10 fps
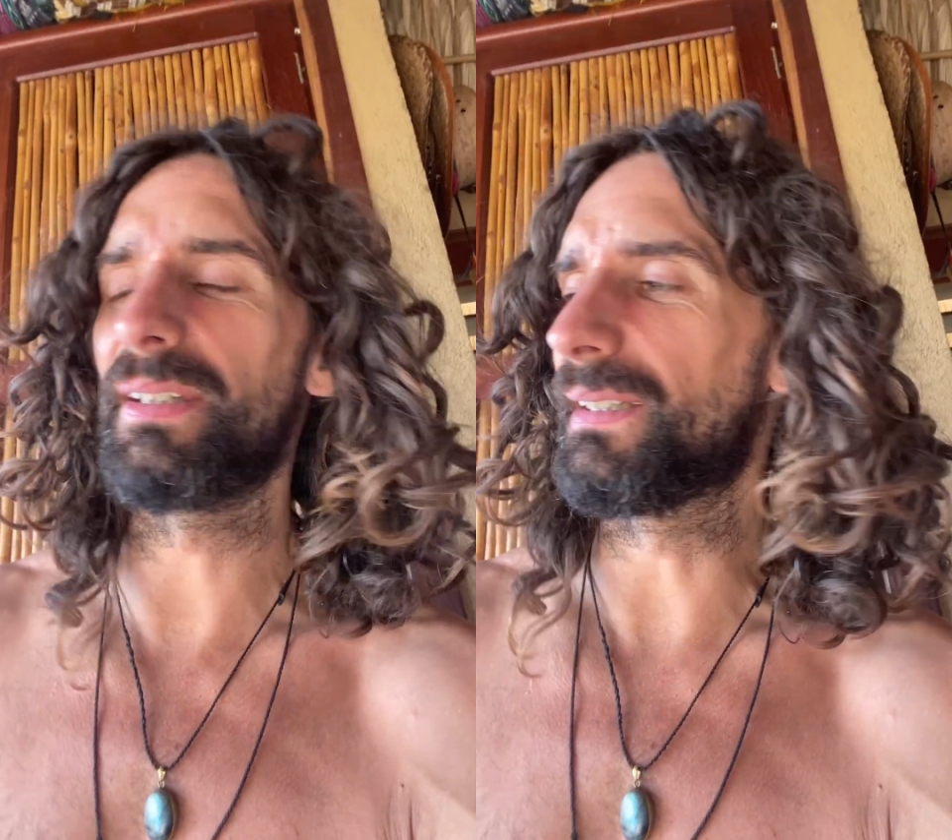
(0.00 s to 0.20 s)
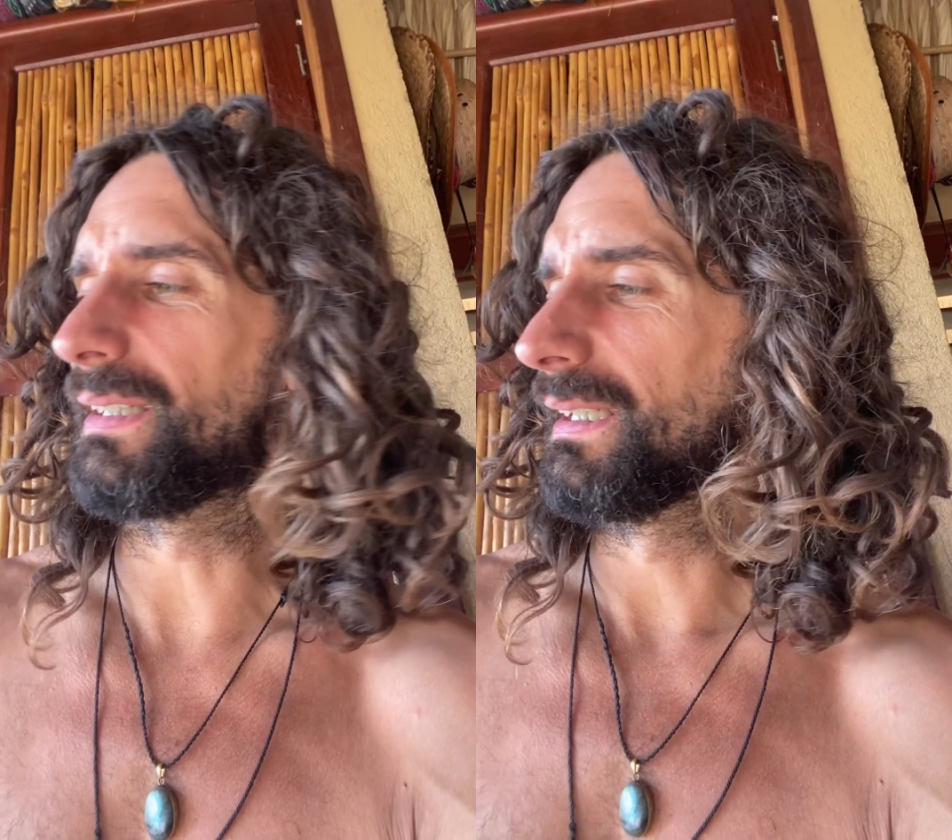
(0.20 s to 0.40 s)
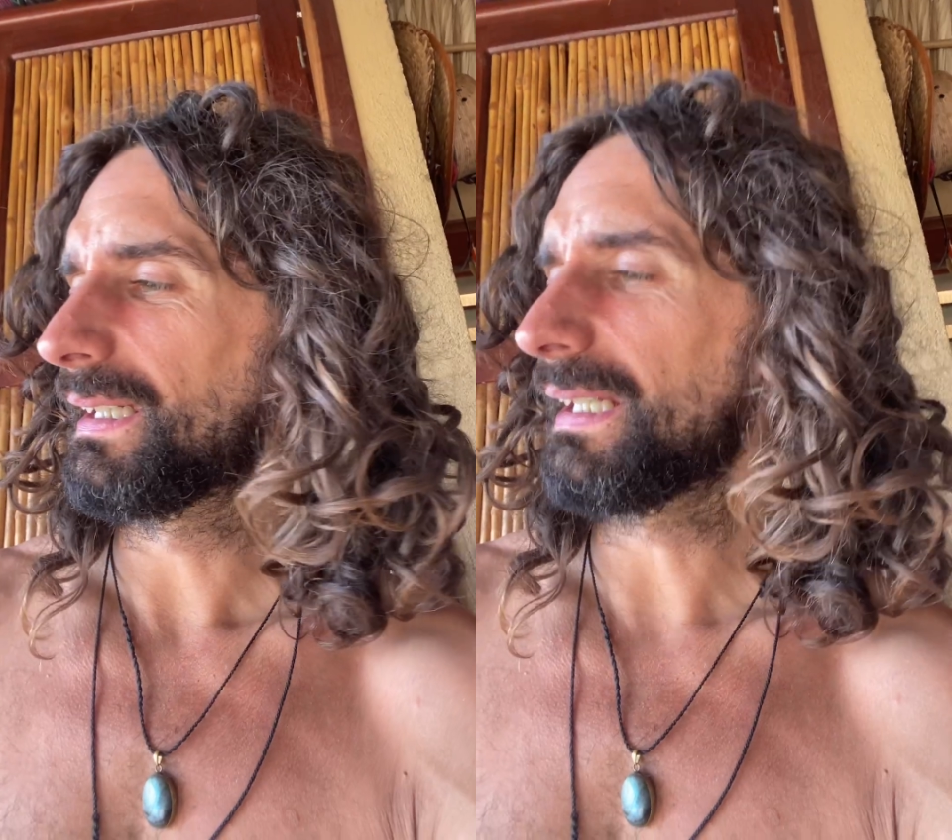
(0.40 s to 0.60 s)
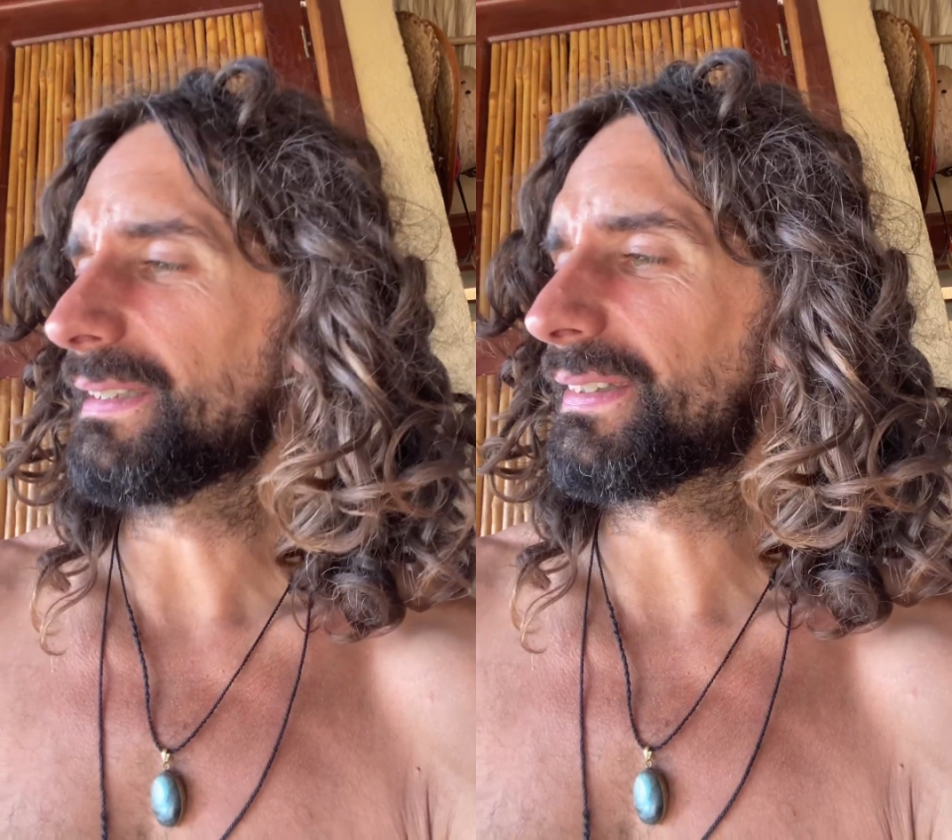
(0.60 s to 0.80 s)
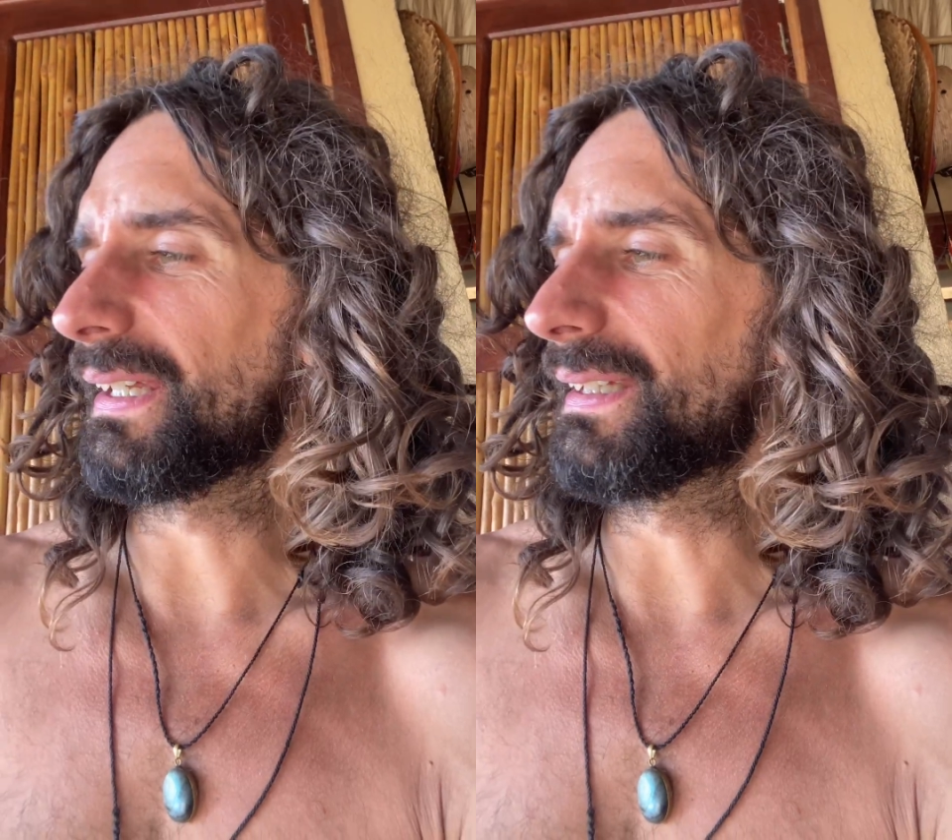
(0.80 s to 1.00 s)
it
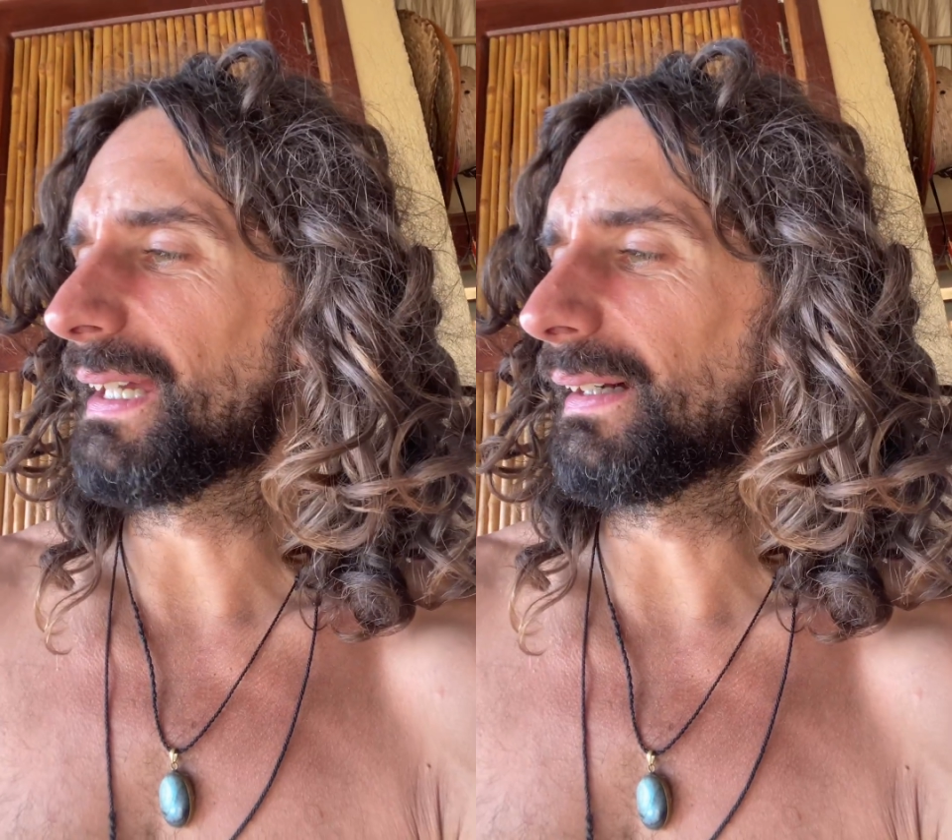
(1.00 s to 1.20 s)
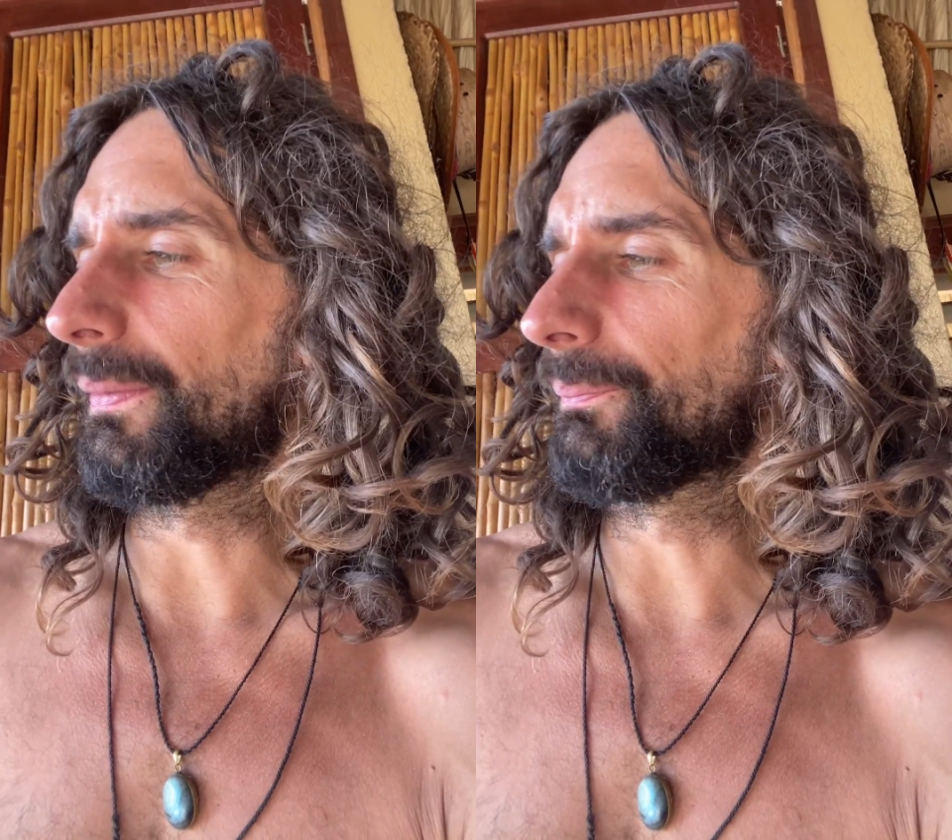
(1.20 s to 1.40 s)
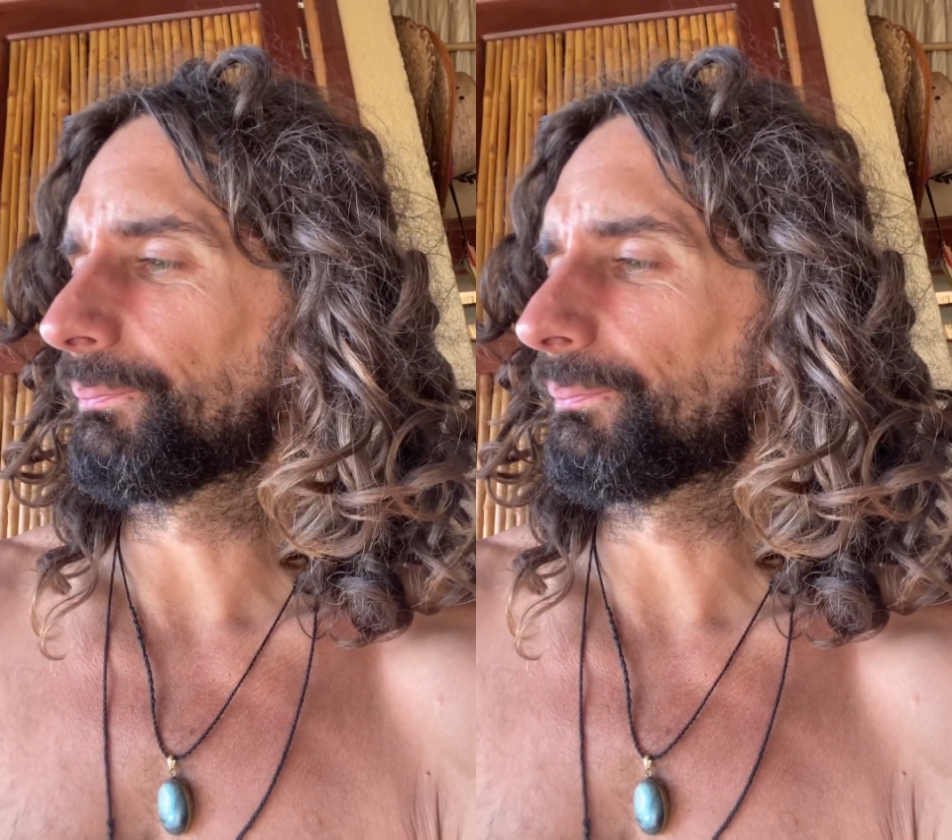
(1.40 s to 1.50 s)
inside out.